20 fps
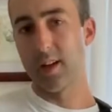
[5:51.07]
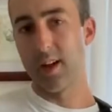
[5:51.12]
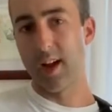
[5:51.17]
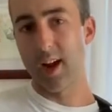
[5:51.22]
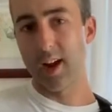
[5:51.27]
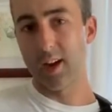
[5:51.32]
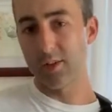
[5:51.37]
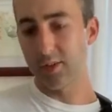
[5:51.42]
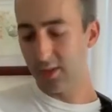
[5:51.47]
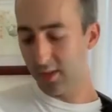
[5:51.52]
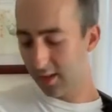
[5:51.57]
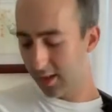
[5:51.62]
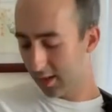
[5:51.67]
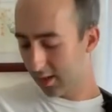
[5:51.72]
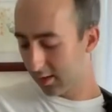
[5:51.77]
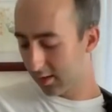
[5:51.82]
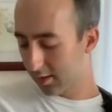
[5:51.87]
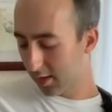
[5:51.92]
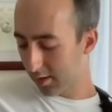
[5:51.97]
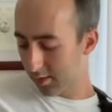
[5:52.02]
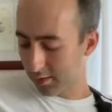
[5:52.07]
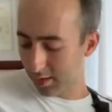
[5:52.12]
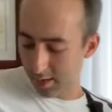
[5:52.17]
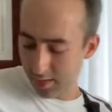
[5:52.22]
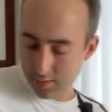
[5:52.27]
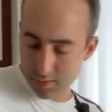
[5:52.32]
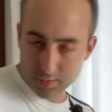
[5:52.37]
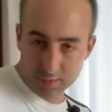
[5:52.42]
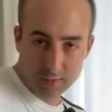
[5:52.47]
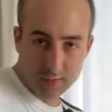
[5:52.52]
I actually don't
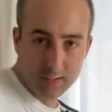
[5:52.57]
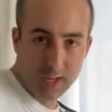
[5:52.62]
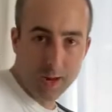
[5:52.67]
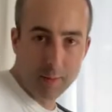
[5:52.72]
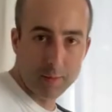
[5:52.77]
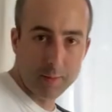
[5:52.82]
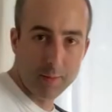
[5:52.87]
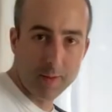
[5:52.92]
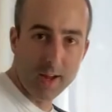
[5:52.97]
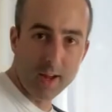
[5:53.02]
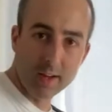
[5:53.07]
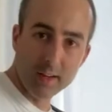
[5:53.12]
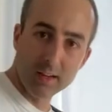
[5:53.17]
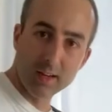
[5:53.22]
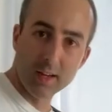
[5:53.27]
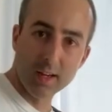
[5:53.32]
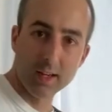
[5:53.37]
use the top of the bag.